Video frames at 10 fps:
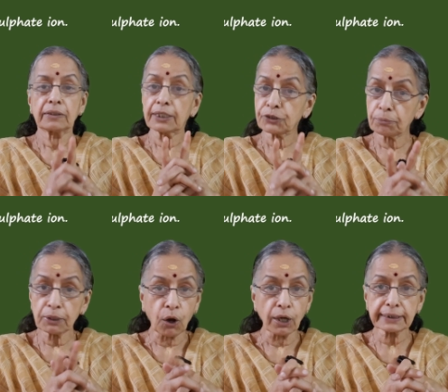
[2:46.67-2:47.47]
There should
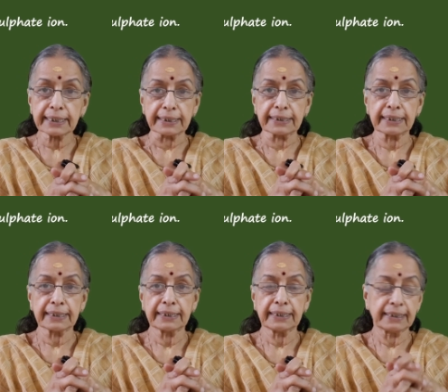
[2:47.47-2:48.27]
be octet.
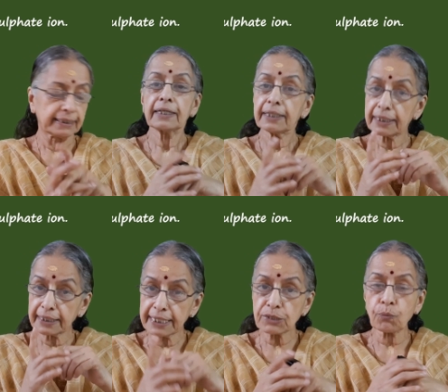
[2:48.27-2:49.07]

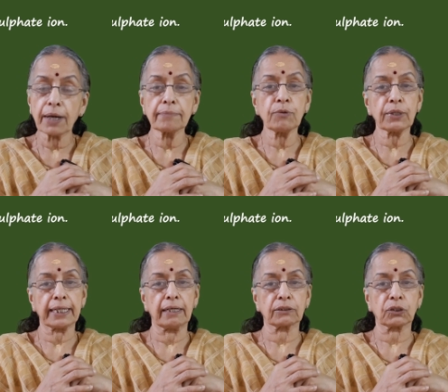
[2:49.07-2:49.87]
It needs one more
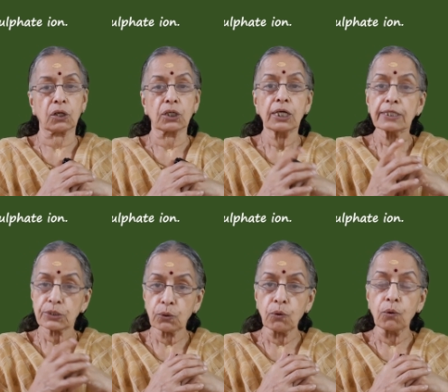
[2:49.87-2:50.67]
electron.
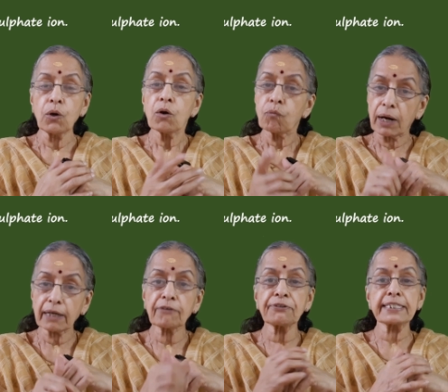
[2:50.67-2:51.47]
So,
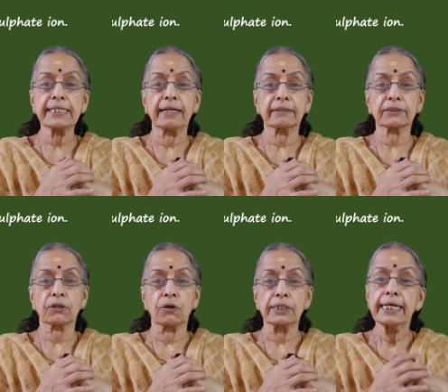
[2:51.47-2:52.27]
one of its
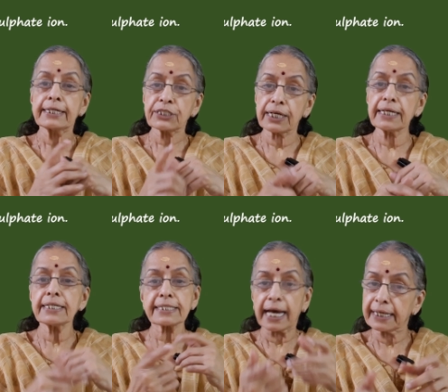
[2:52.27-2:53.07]
electron
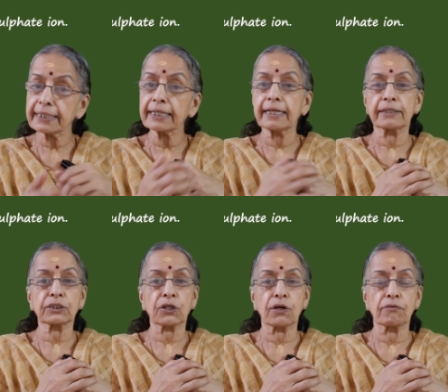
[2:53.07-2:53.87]
shares another
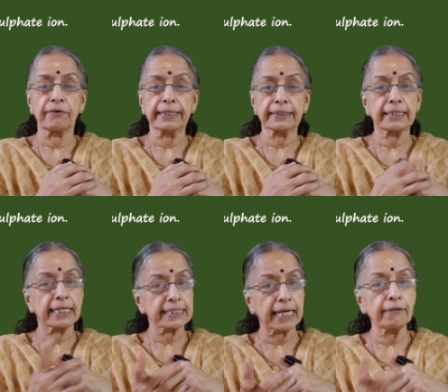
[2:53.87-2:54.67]
electron with
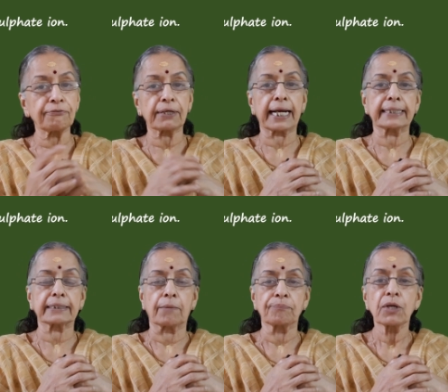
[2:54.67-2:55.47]
the sulfur
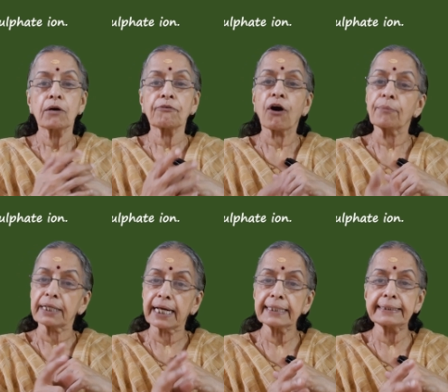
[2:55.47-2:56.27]
atom
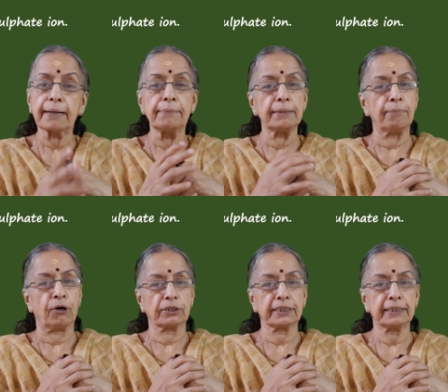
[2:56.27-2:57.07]
forming a double
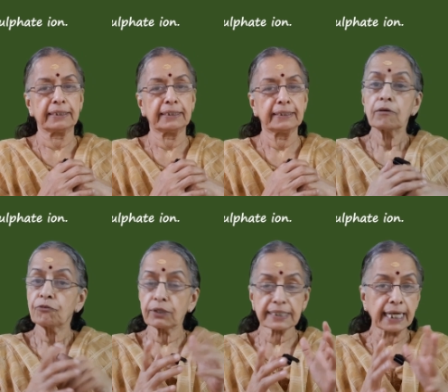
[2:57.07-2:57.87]
bond.
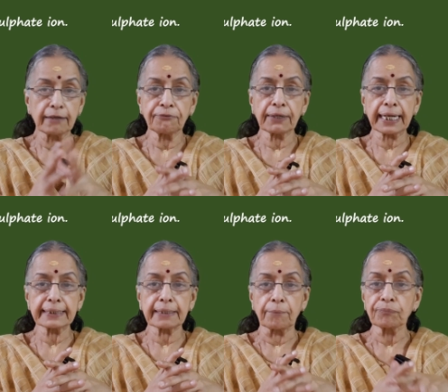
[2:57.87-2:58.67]
For sulfur
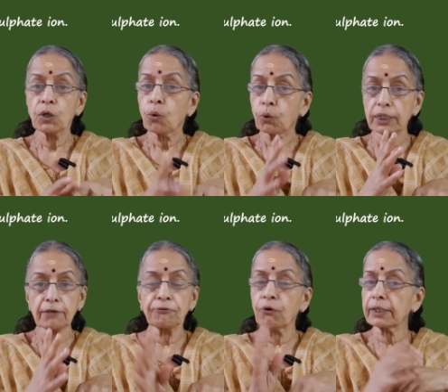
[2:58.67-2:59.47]
atom,
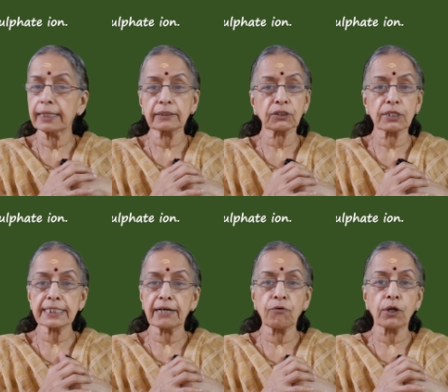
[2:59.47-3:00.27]
only 4
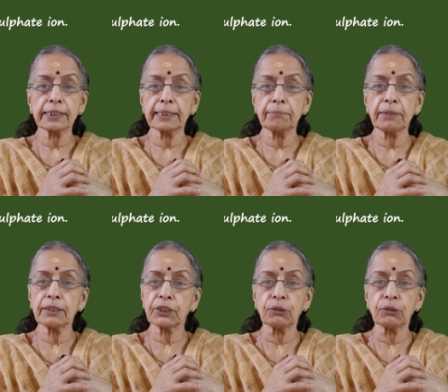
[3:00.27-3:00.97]
electrons have already been